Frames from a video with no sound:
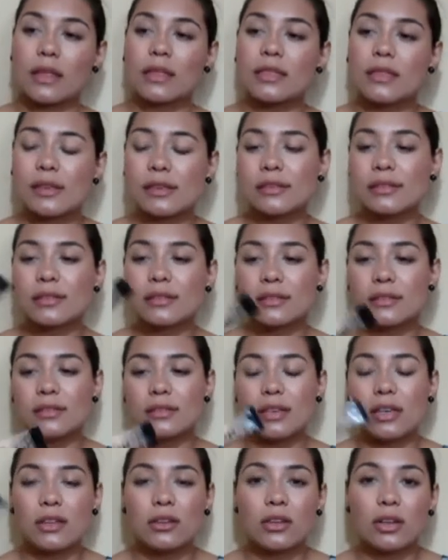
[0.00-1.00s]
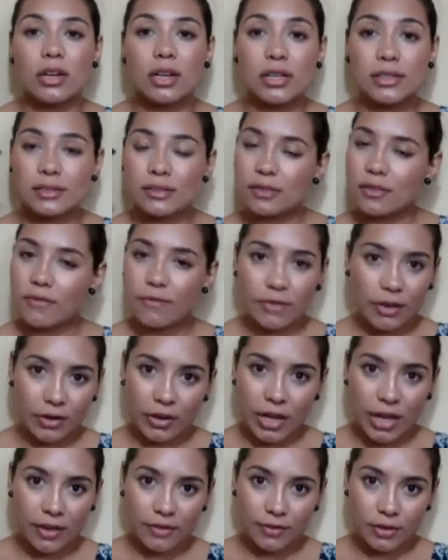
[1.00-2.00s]
this concealer is
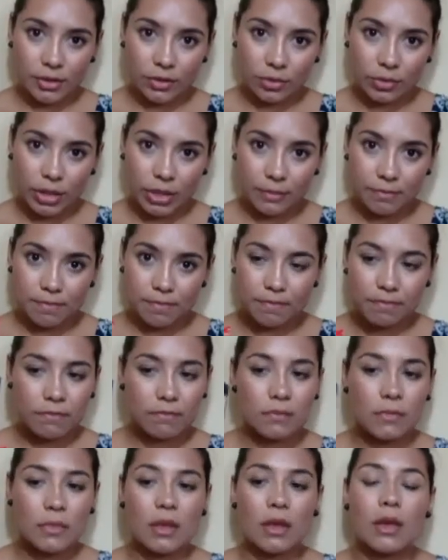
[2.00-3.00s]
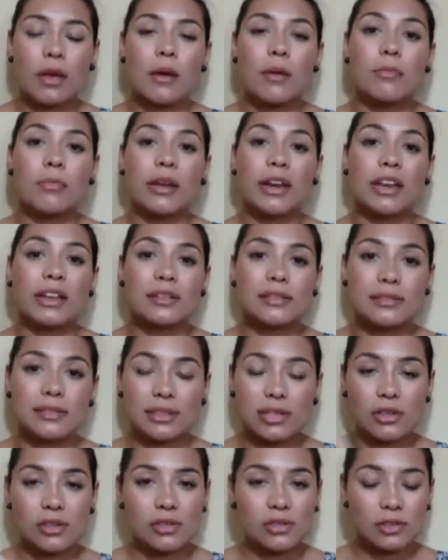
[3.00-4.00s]
very heavy duty, but it
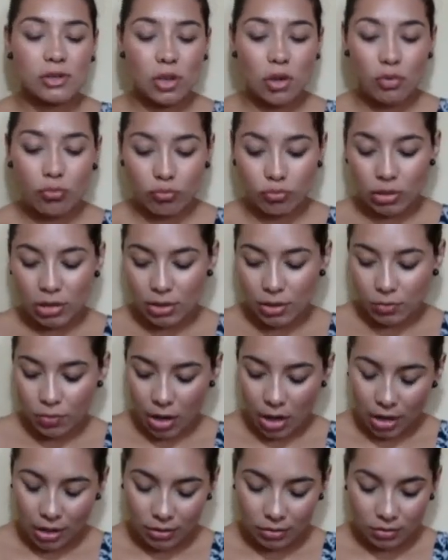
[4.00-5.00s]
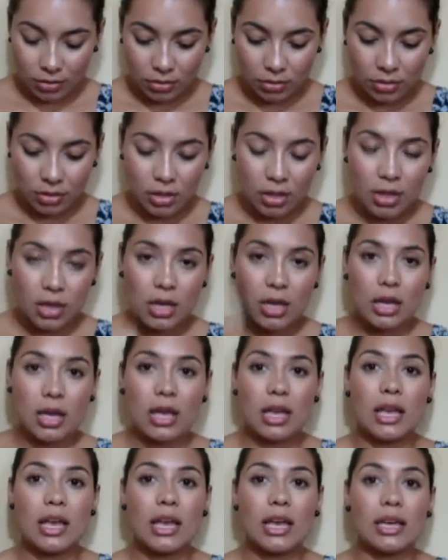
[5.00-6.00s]
conceals really well.
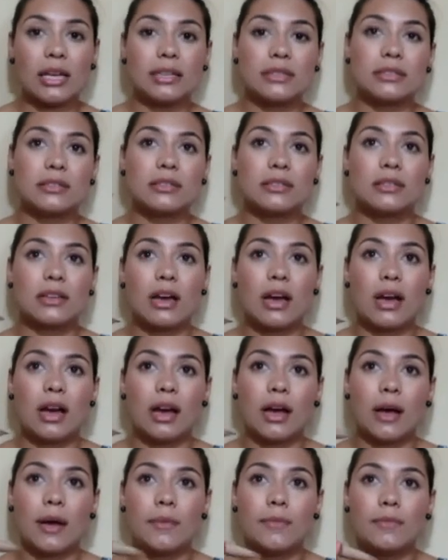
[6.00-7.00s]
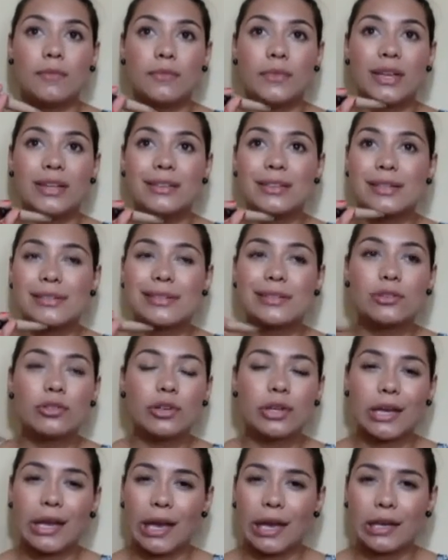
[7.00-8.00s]
It, um, it doesn't
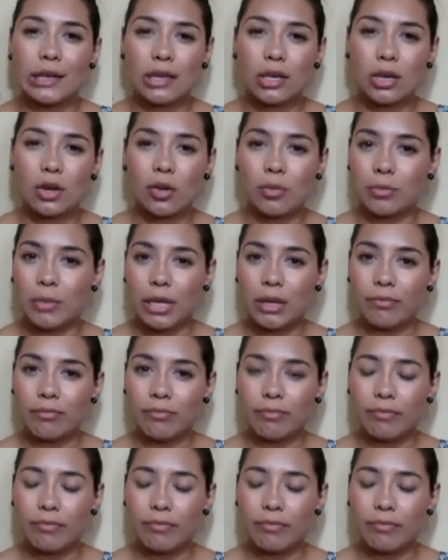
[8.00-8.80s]
look cakey on me.